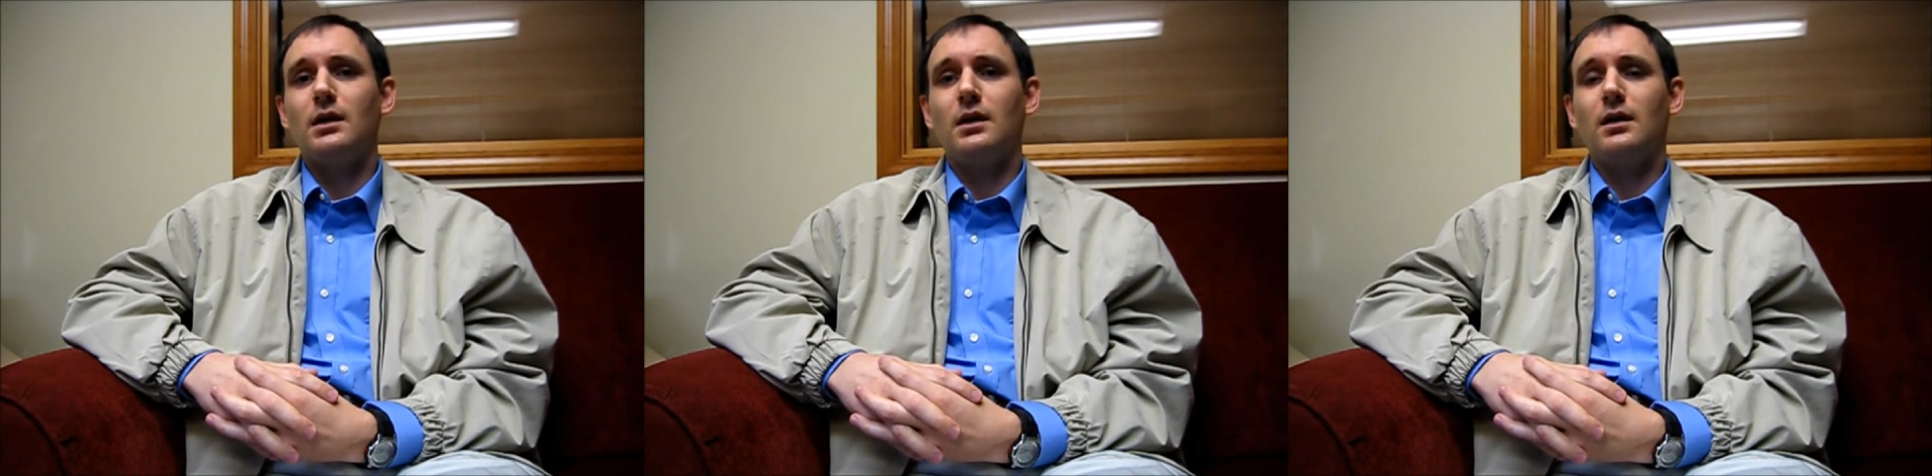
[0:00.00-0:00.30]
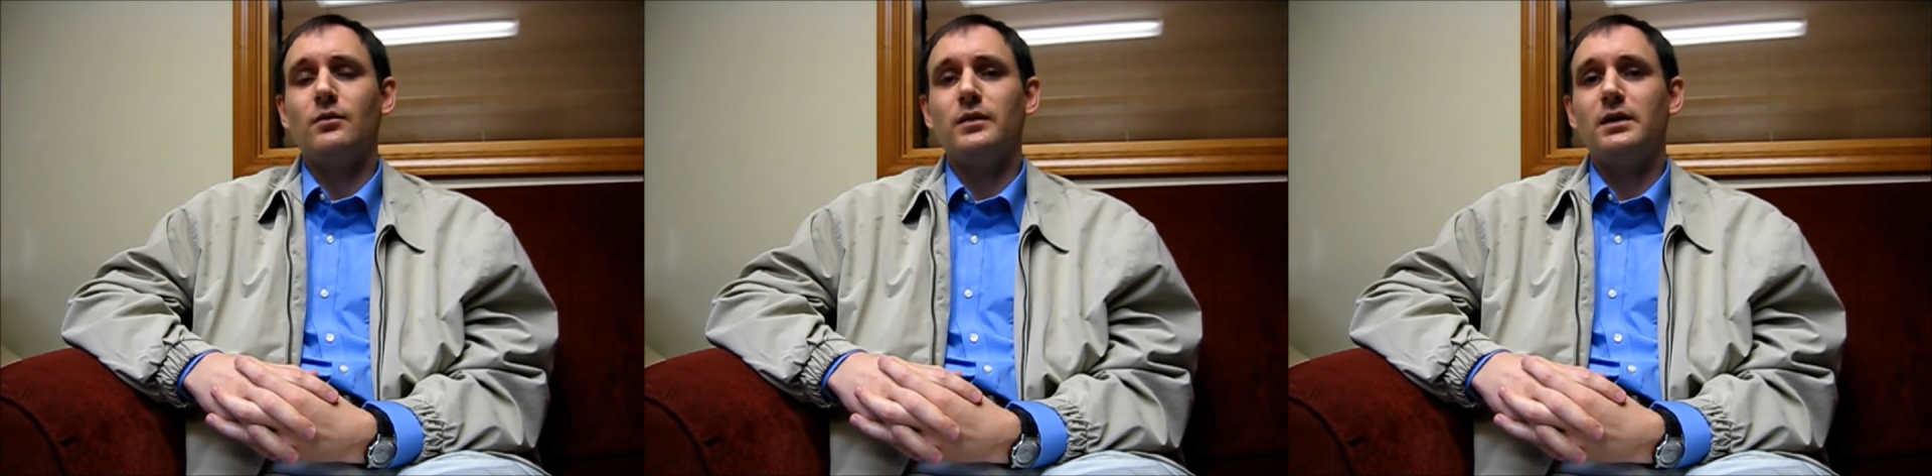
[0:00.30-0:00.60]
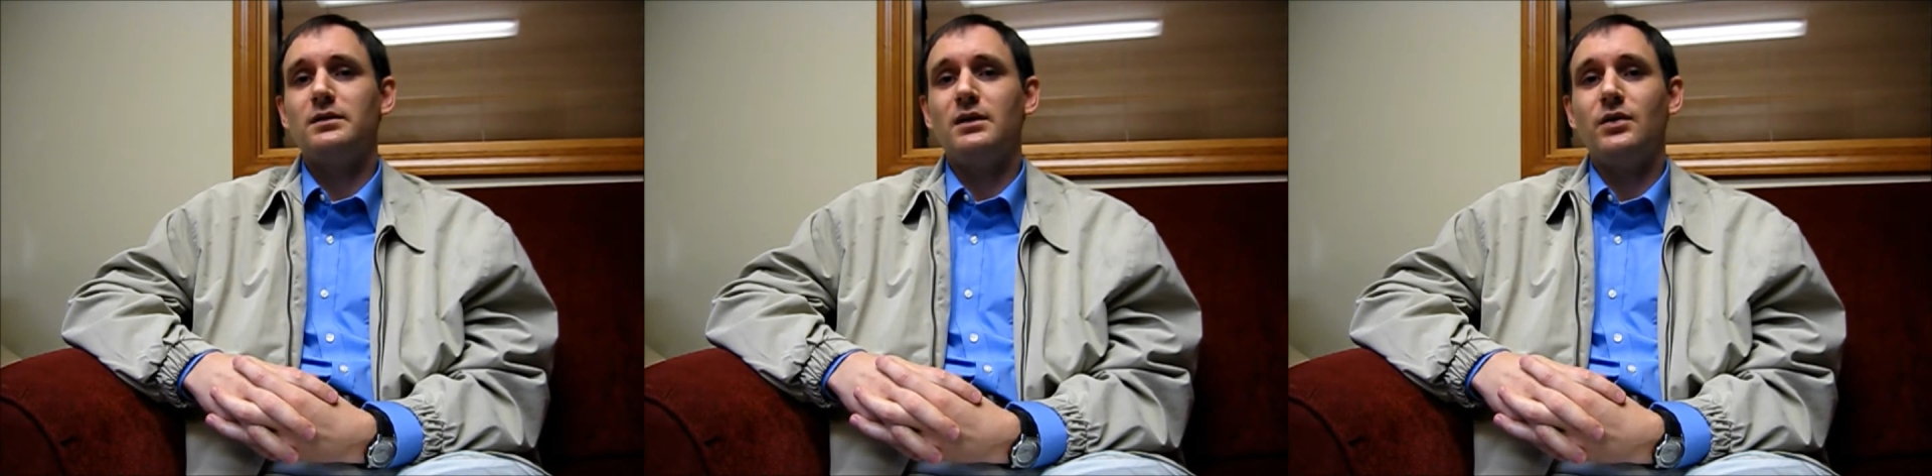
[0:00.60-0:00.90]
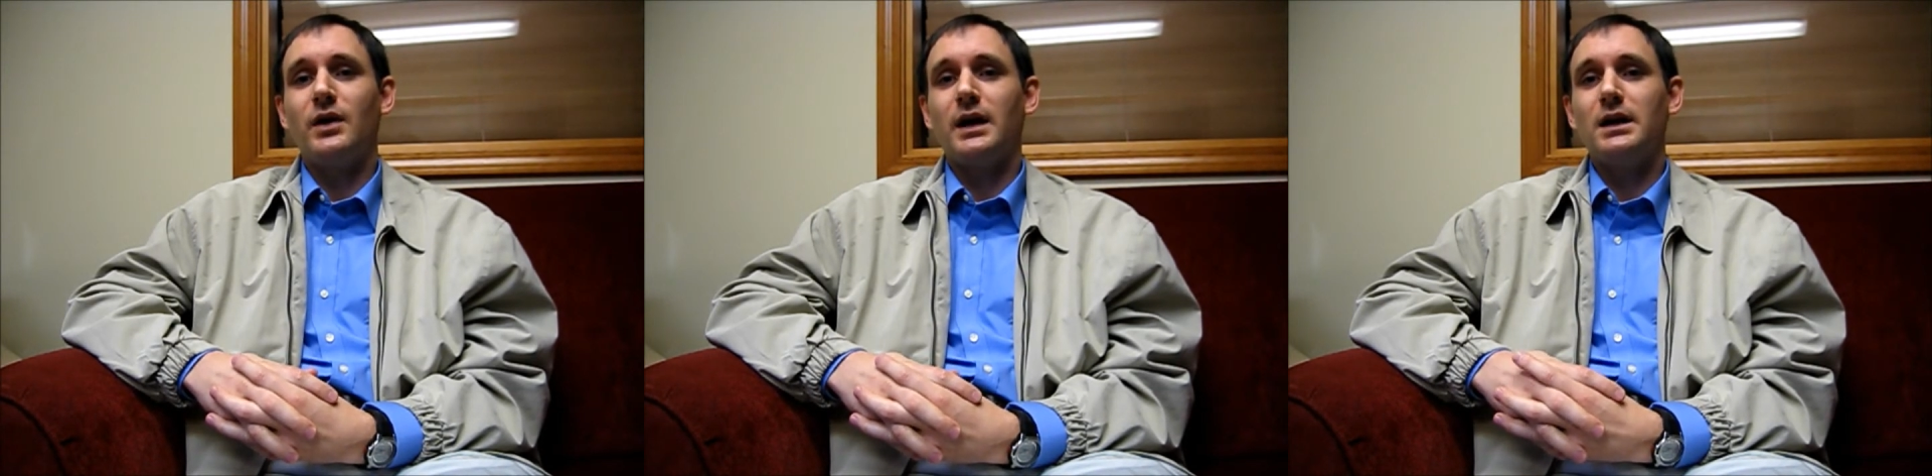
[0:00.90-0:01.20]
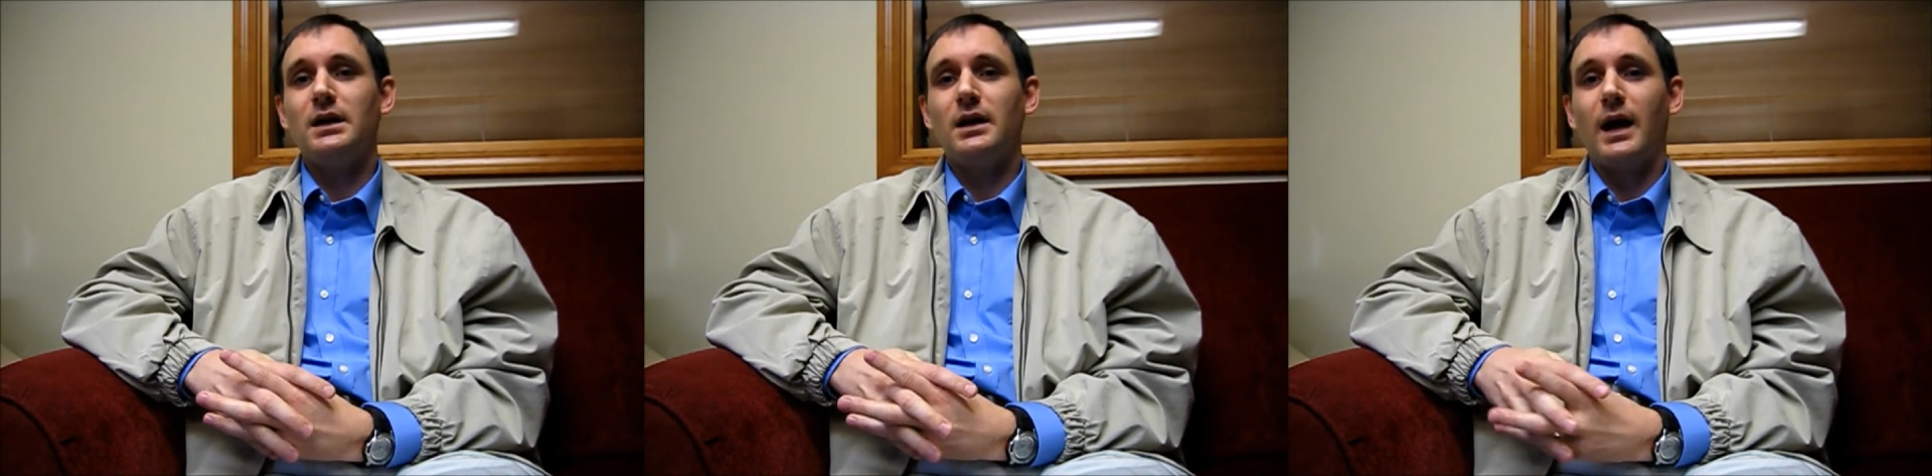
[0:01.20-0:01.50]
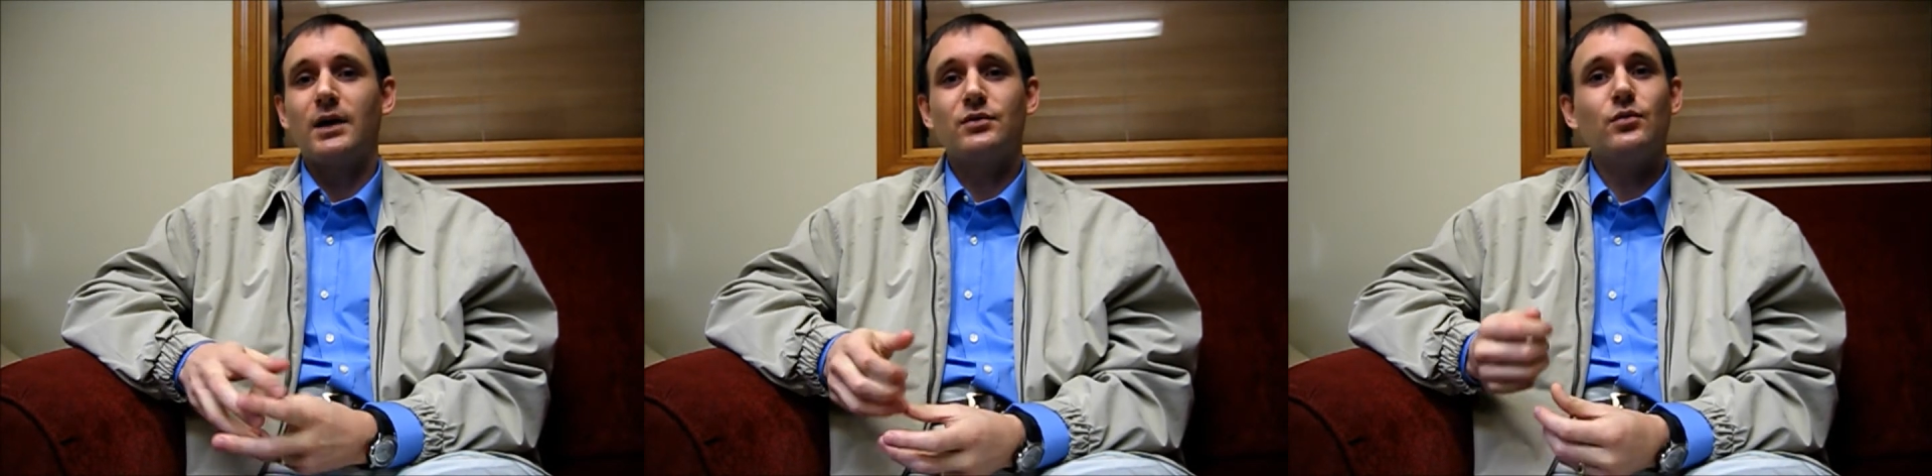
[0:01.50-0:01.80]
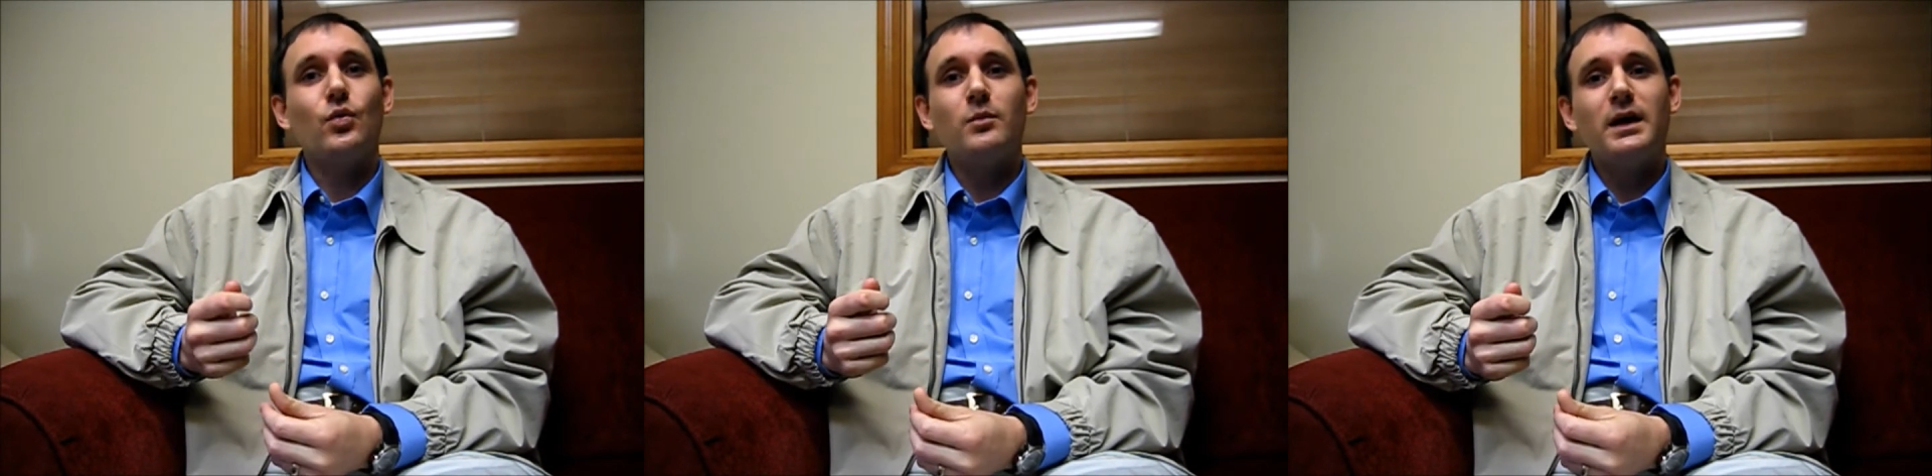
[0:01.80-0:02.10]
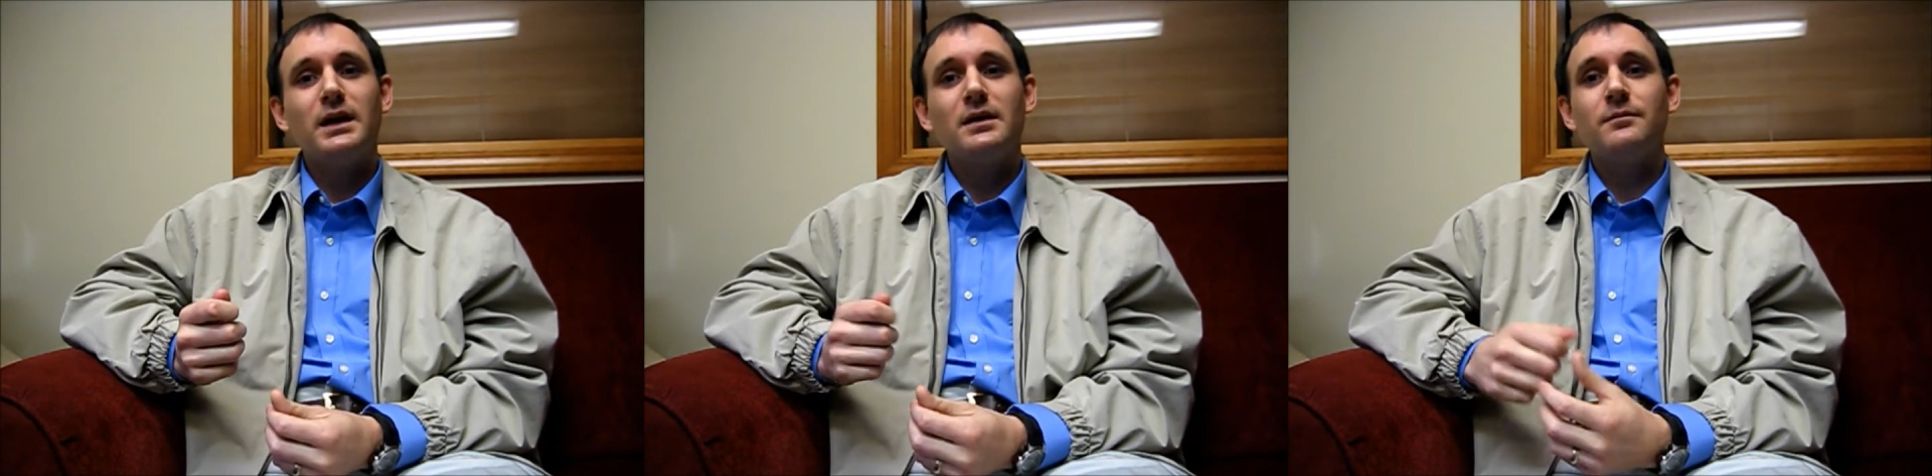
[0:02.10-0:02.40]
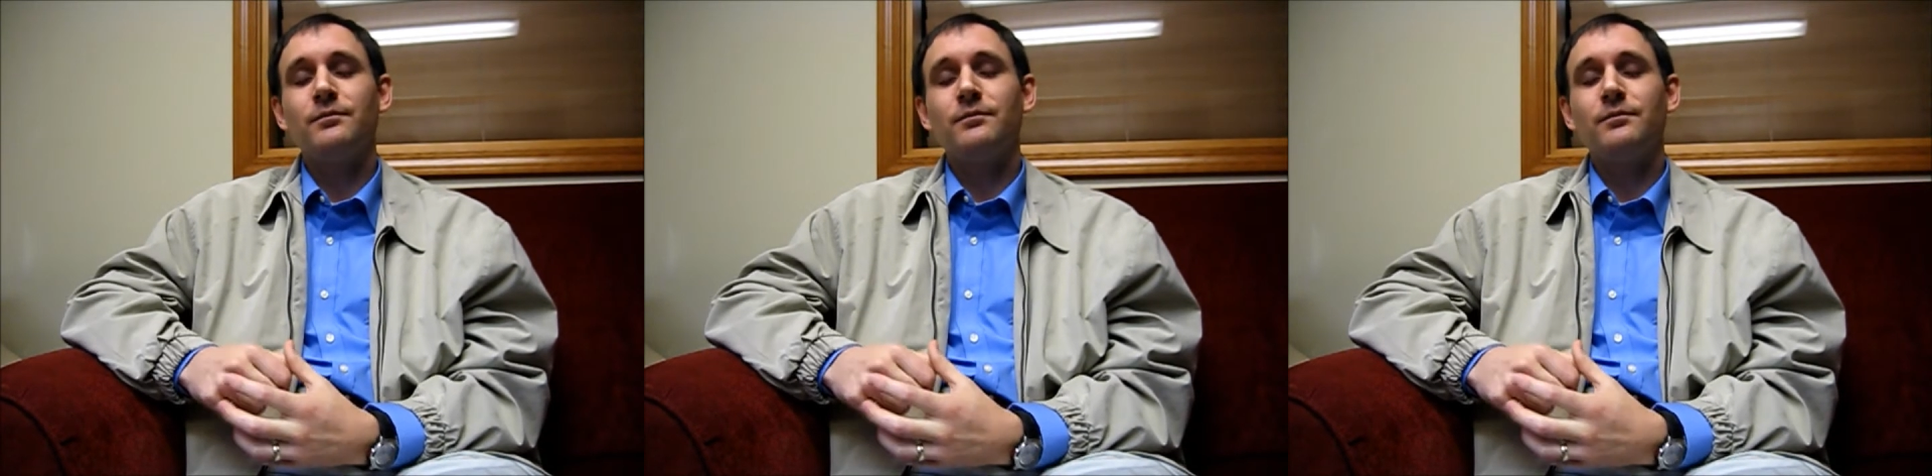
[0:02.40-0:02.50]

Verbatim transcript: And when they see they're not getting actual money,